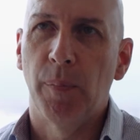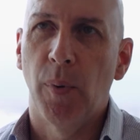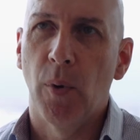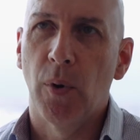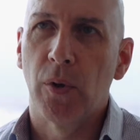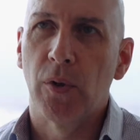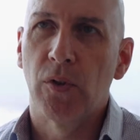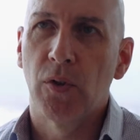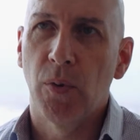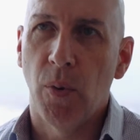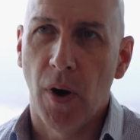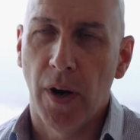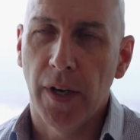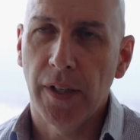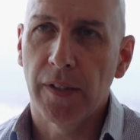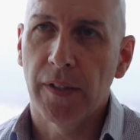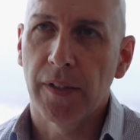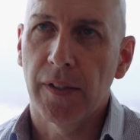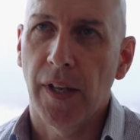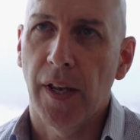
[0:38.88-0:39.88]
Board
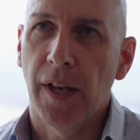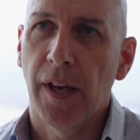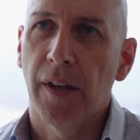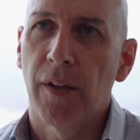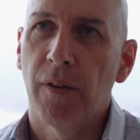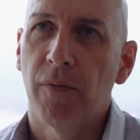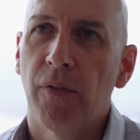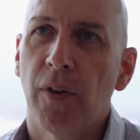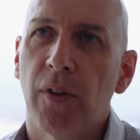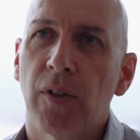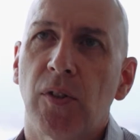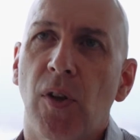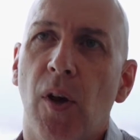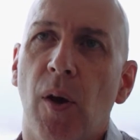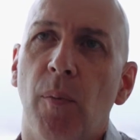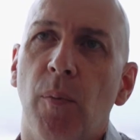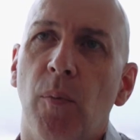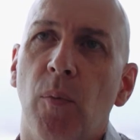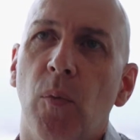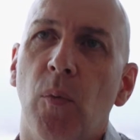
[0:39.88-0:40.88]
twice. The first
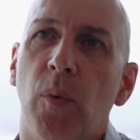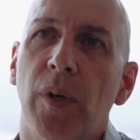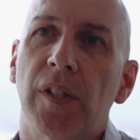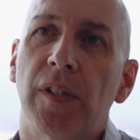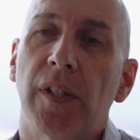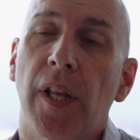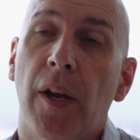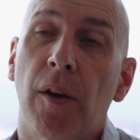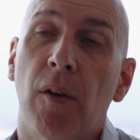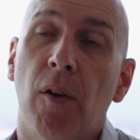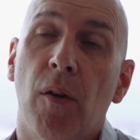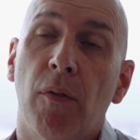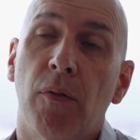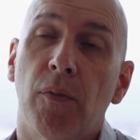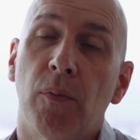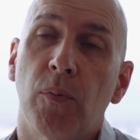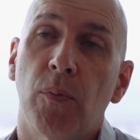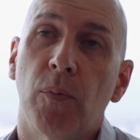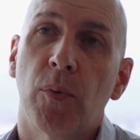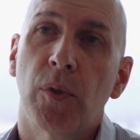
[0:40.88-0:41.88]
time we started
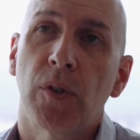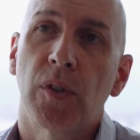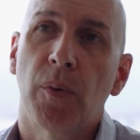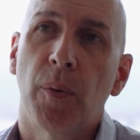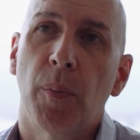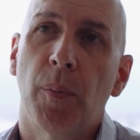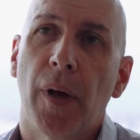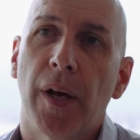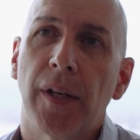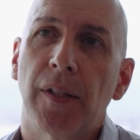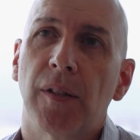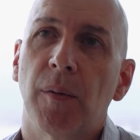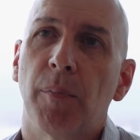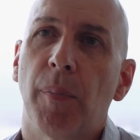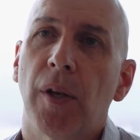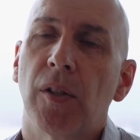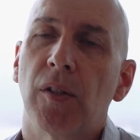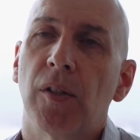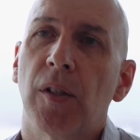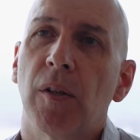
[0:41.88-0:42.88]
off was to replace the
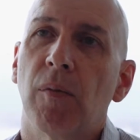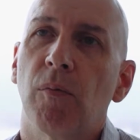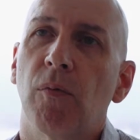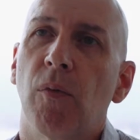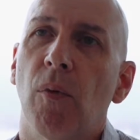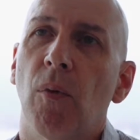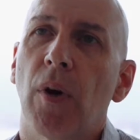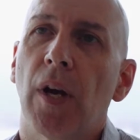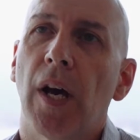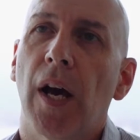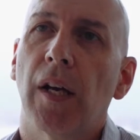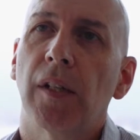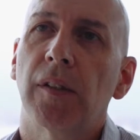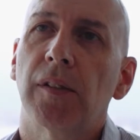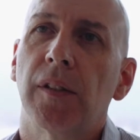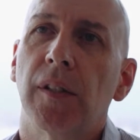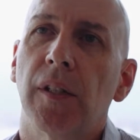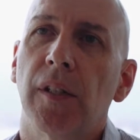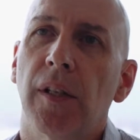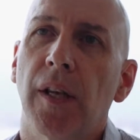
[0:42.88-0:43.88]
budgeting and
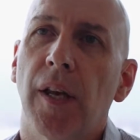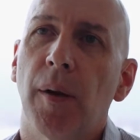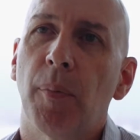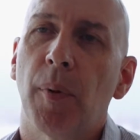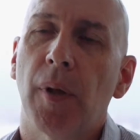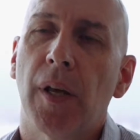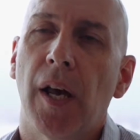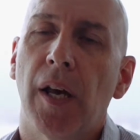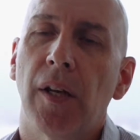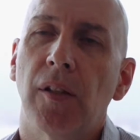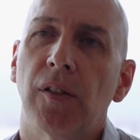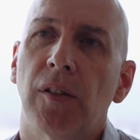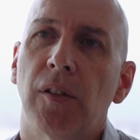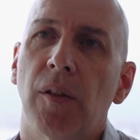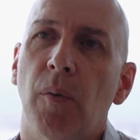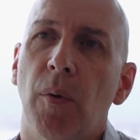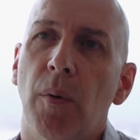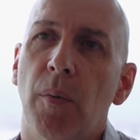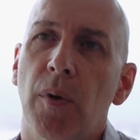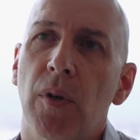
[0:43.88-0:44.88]
forecasting application
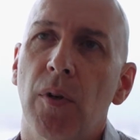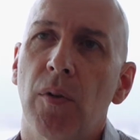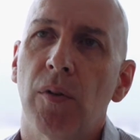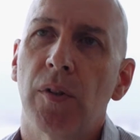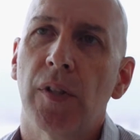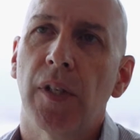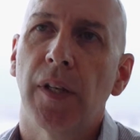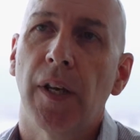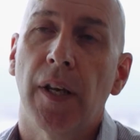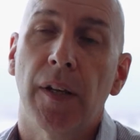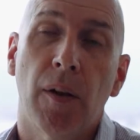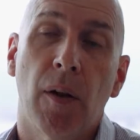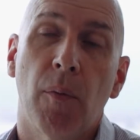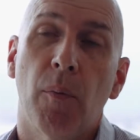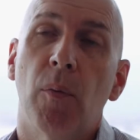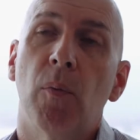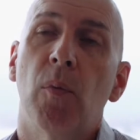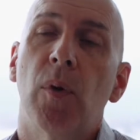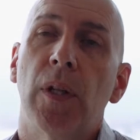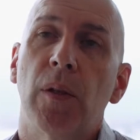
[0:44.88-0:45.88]
that we were using, and a
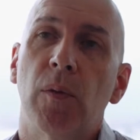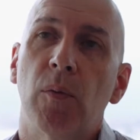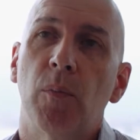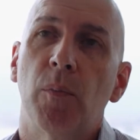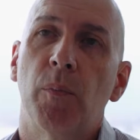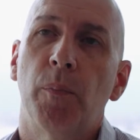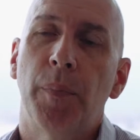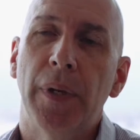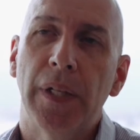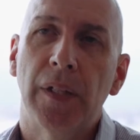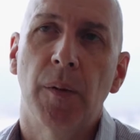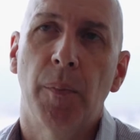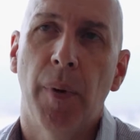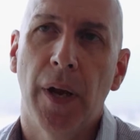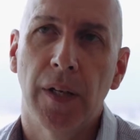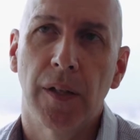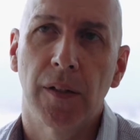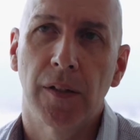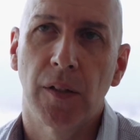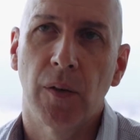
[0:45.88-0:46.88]
really big
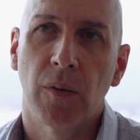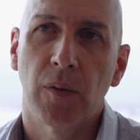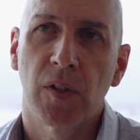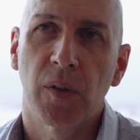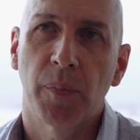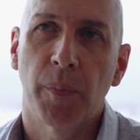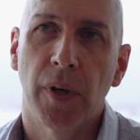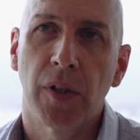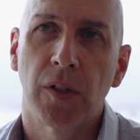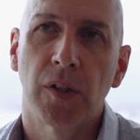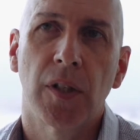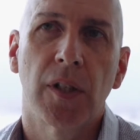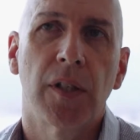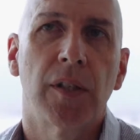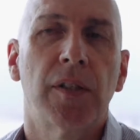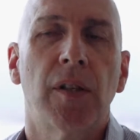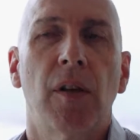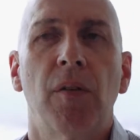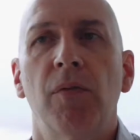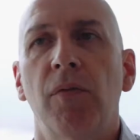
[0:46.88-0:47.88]
dependency on
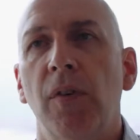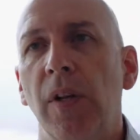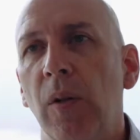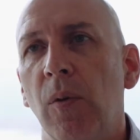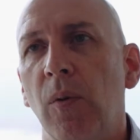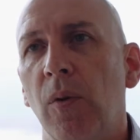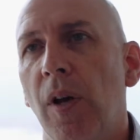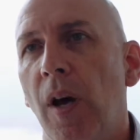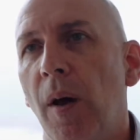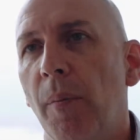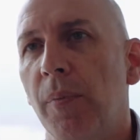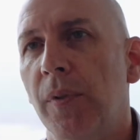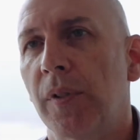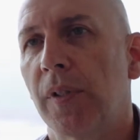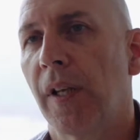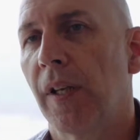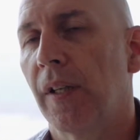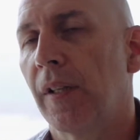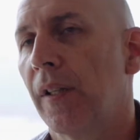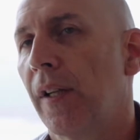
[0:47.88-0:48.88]
spreadsheets, so
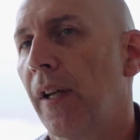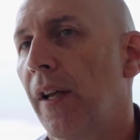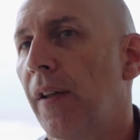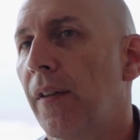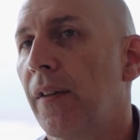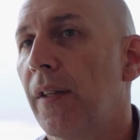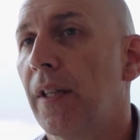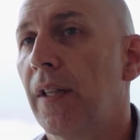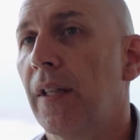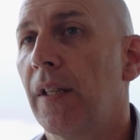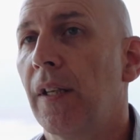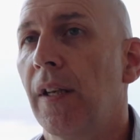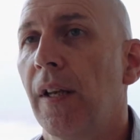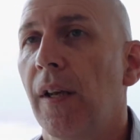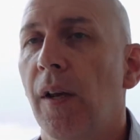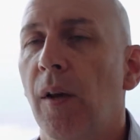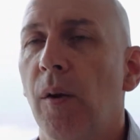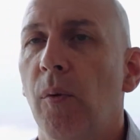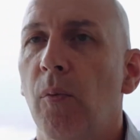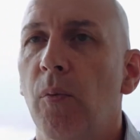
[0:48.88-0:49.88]
VLOOKUPs and the
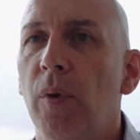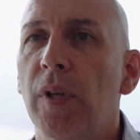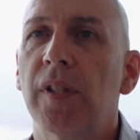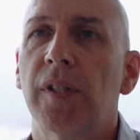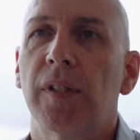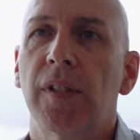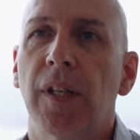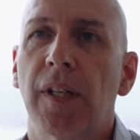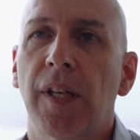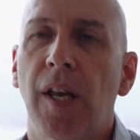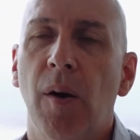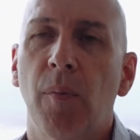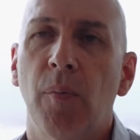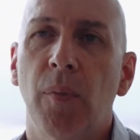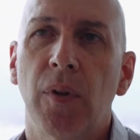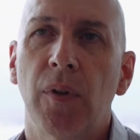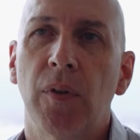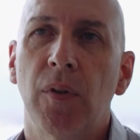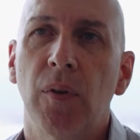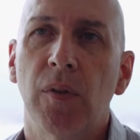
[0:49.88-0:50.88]
risks that come
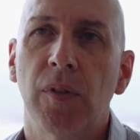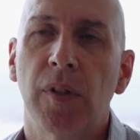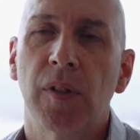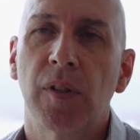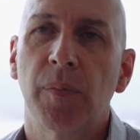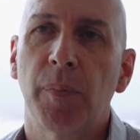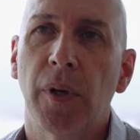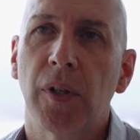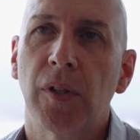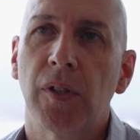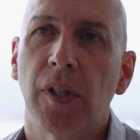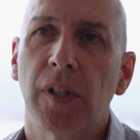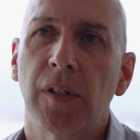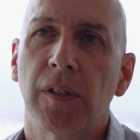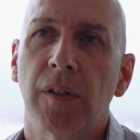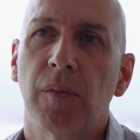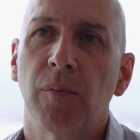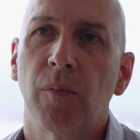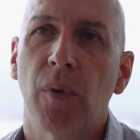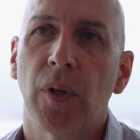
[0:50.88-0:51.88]
with using
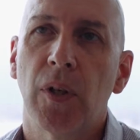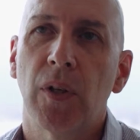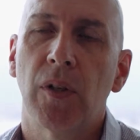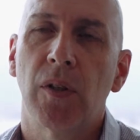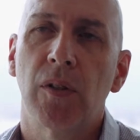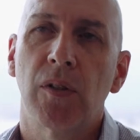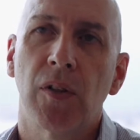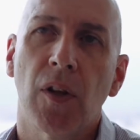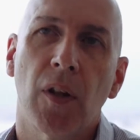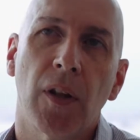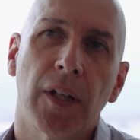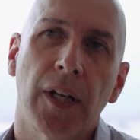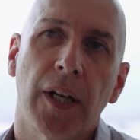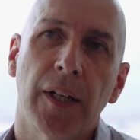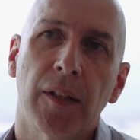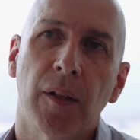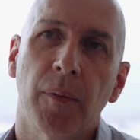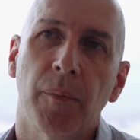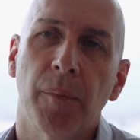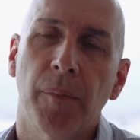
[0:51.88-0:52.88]
spreadsheets and when you
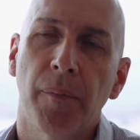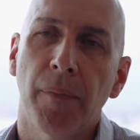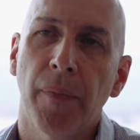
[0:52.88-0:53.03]
consolidate them.